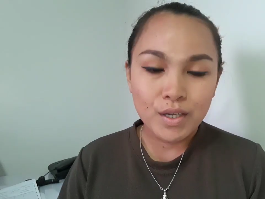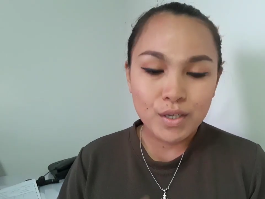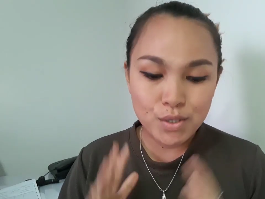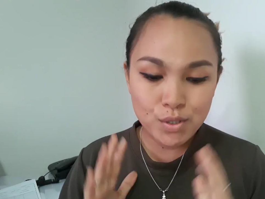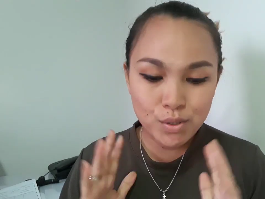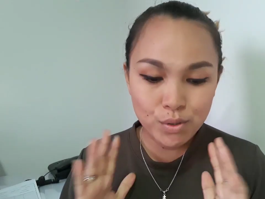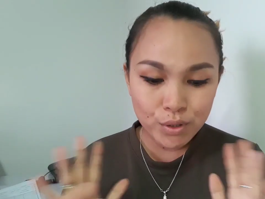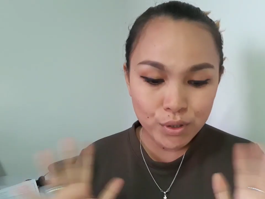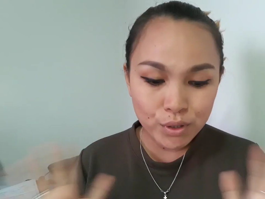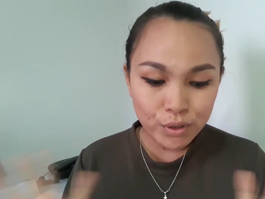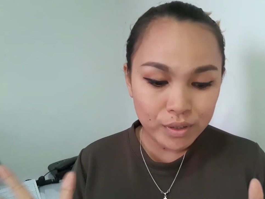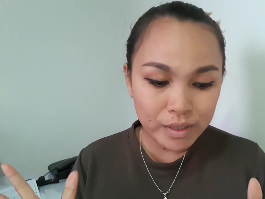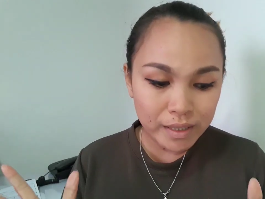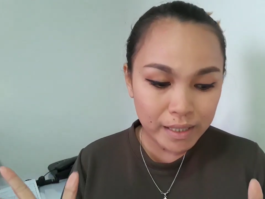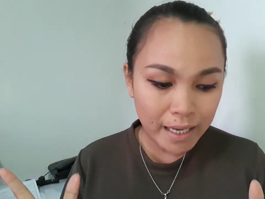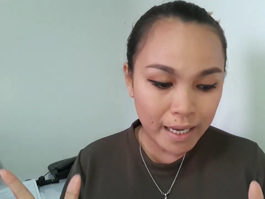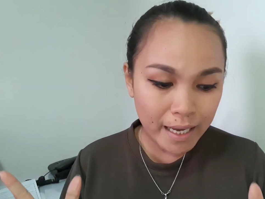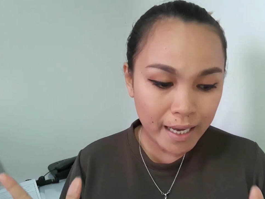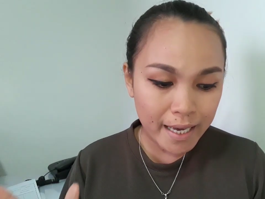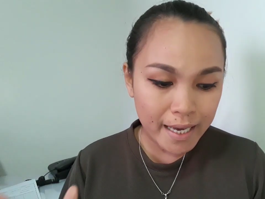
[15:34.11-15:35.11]
So yun
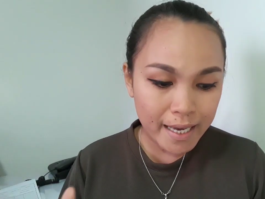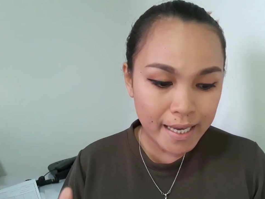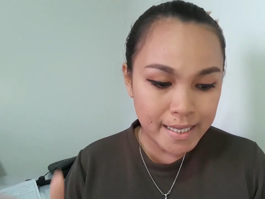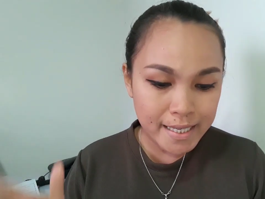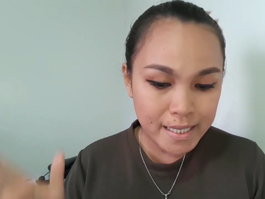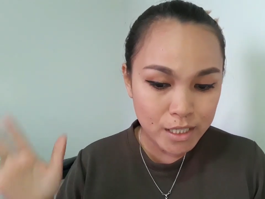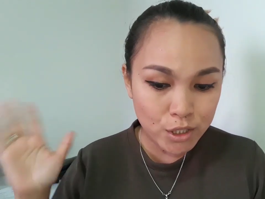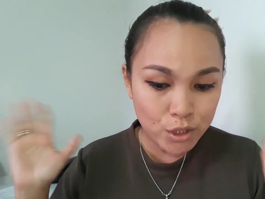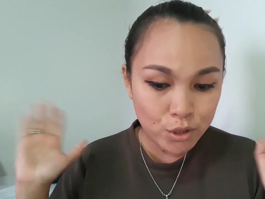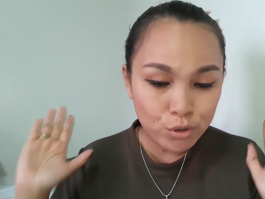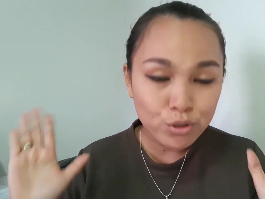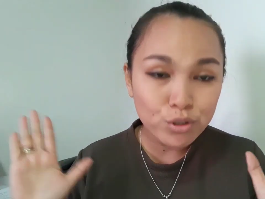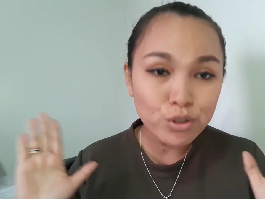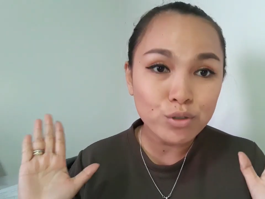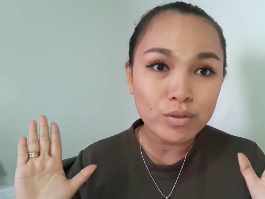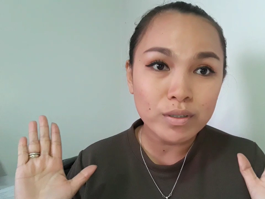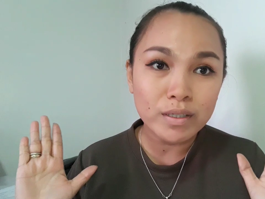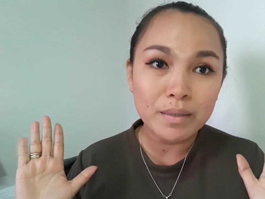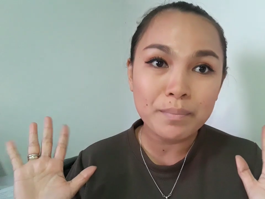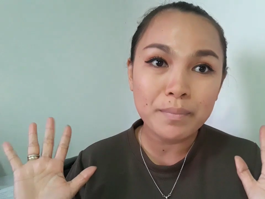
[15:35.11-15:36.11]
guys, yun
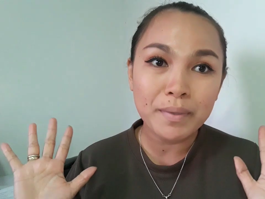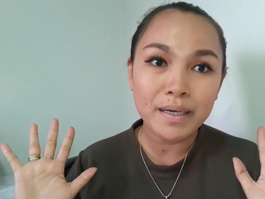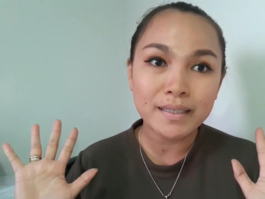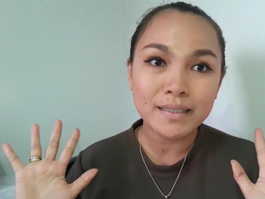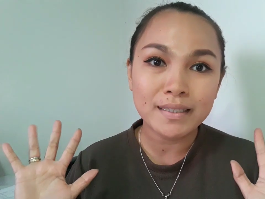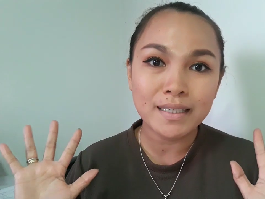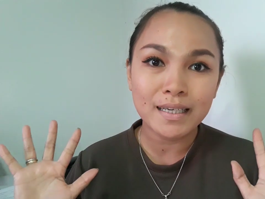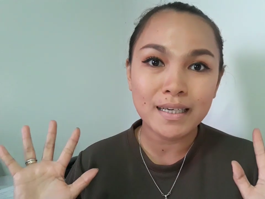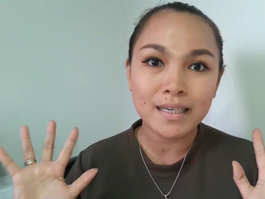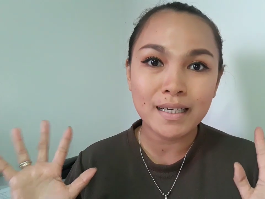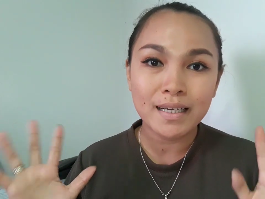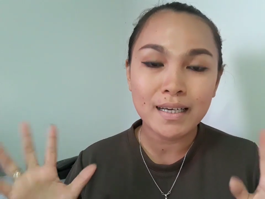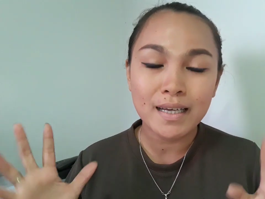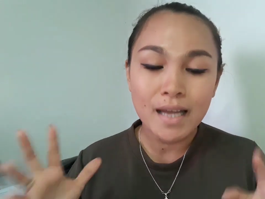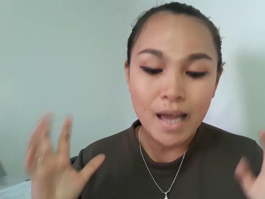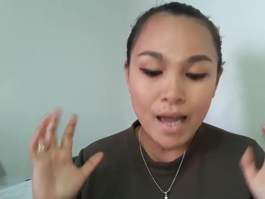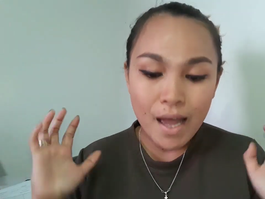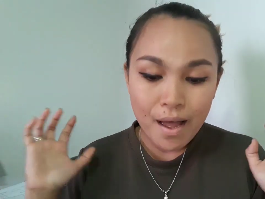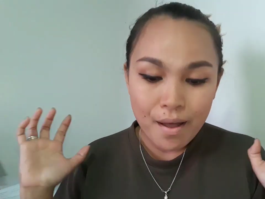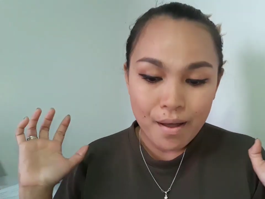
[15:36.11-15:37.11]
yung lima na
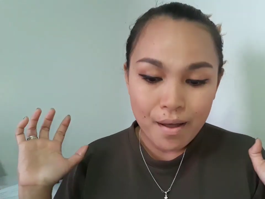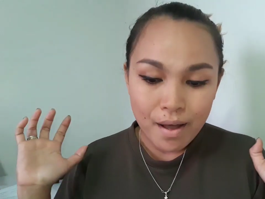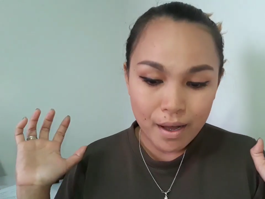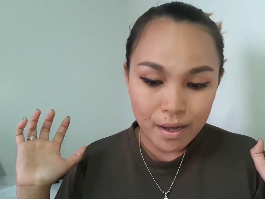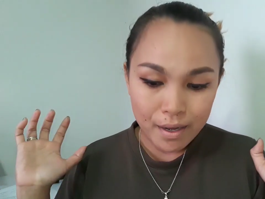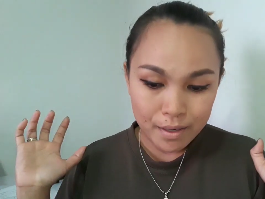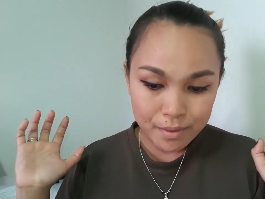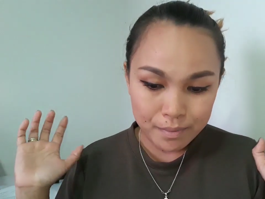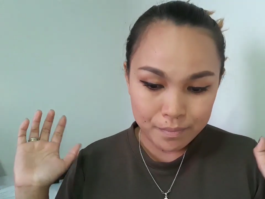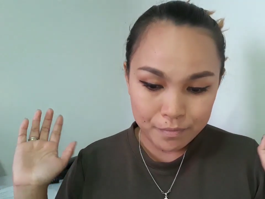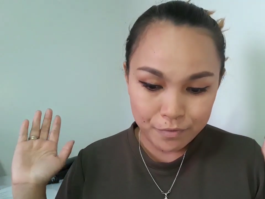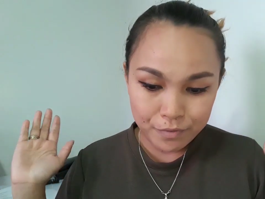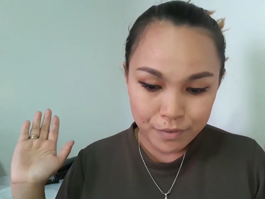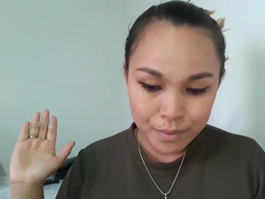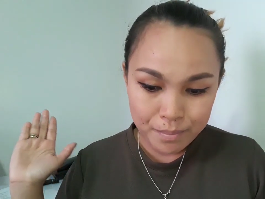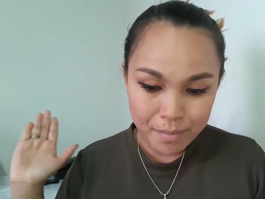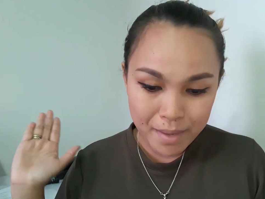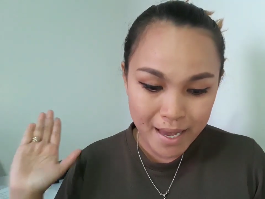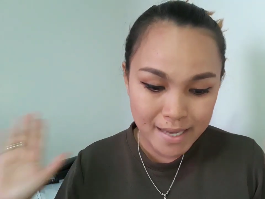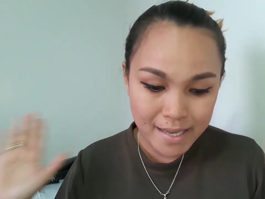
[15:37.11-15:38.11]

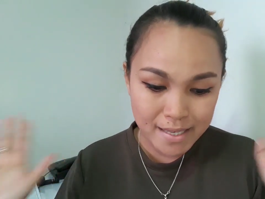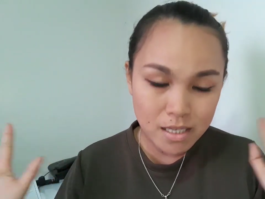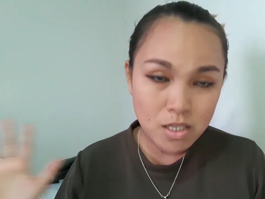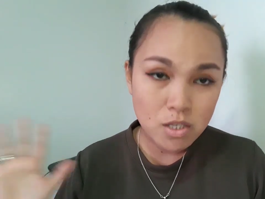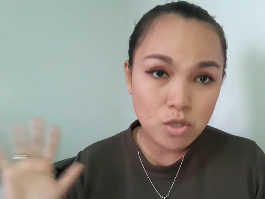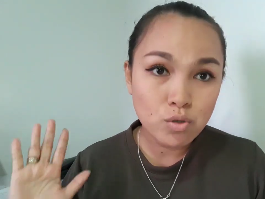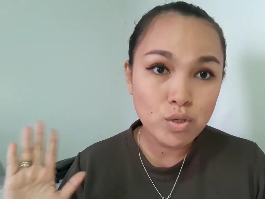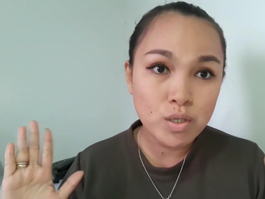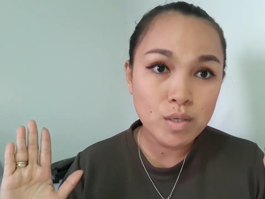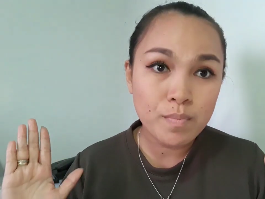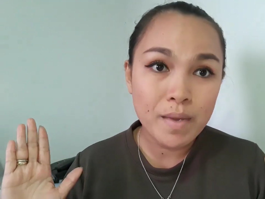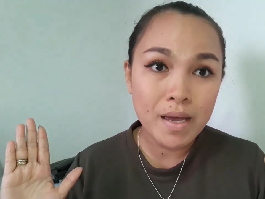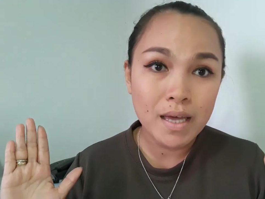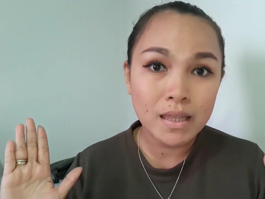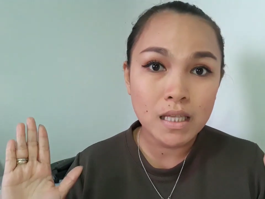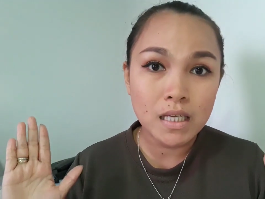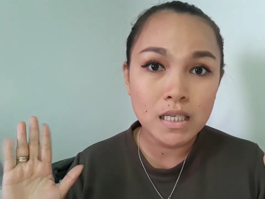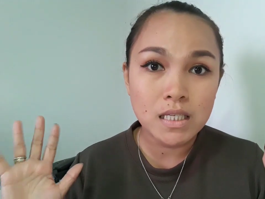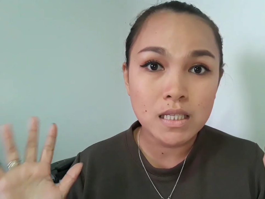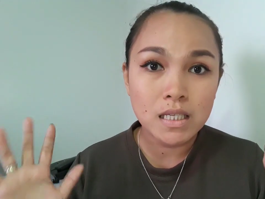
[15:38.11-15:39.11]
from Essence
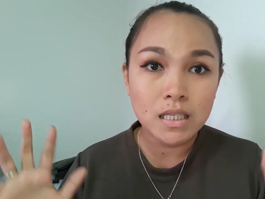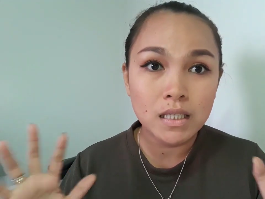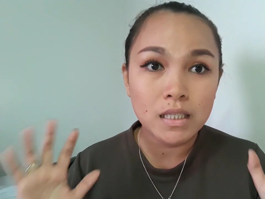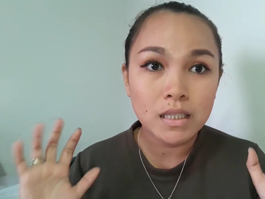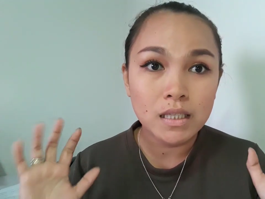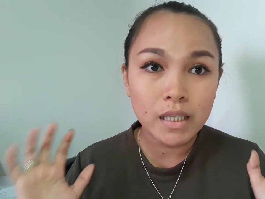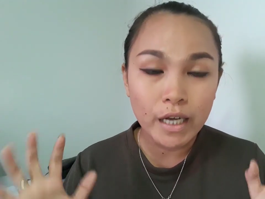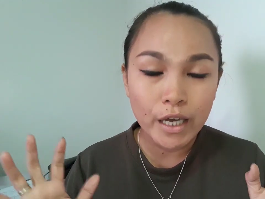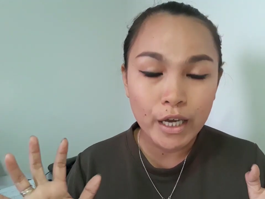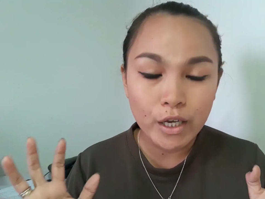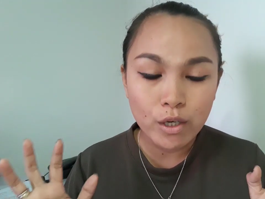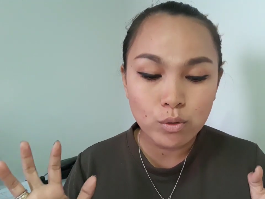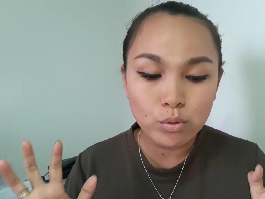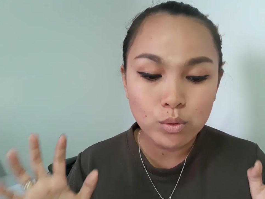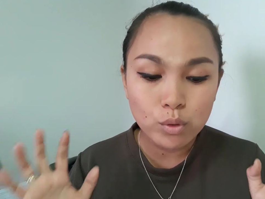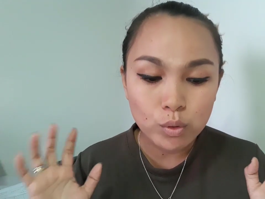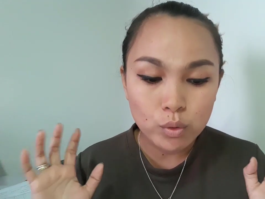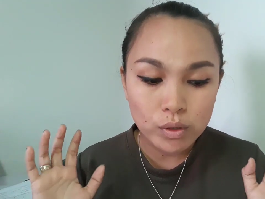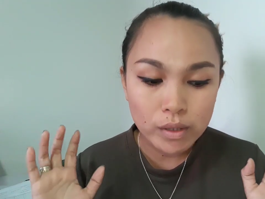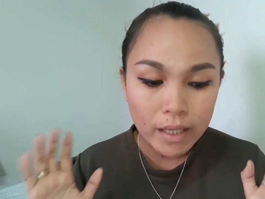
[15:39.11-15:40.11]
Cosmetics na na-try ko
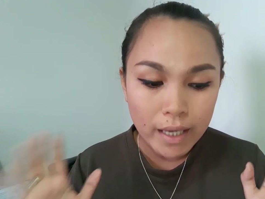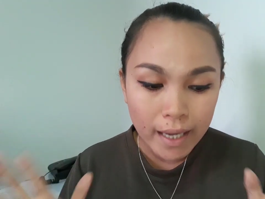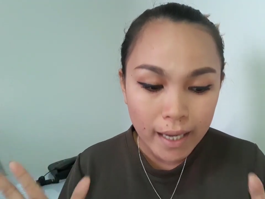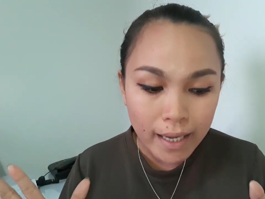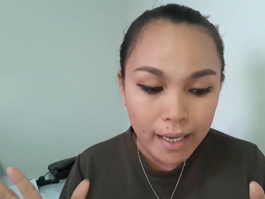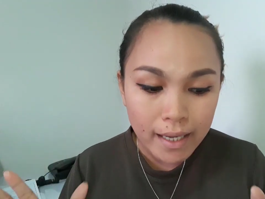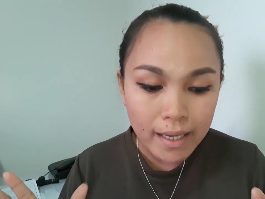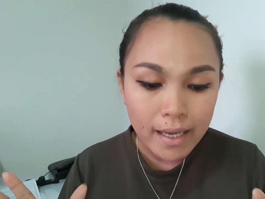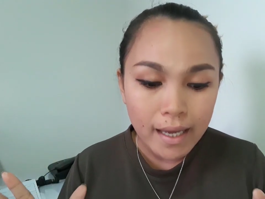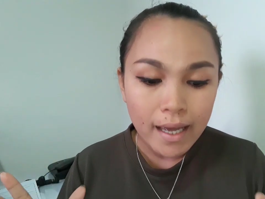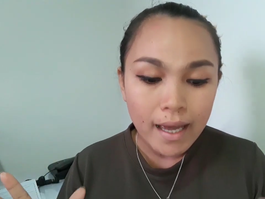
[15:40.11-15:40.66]
today.